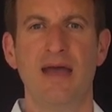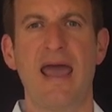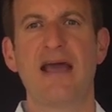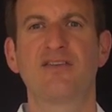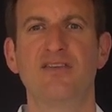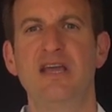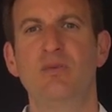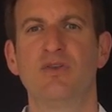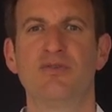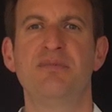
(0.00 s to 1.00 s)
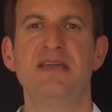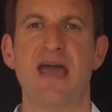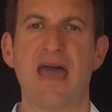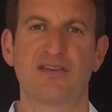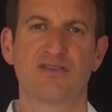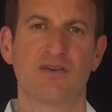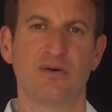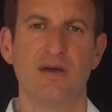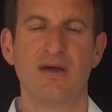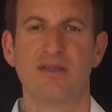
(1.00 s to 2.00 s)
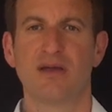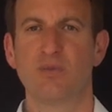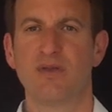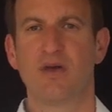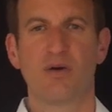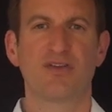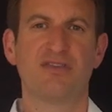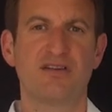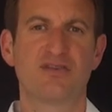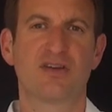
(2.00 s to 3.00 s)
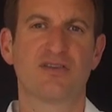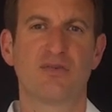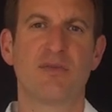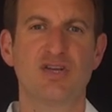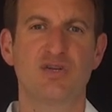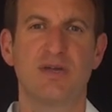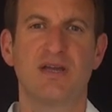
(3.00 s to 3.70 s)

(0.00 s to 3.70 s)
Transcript: x equals px, so that with our standard transformation,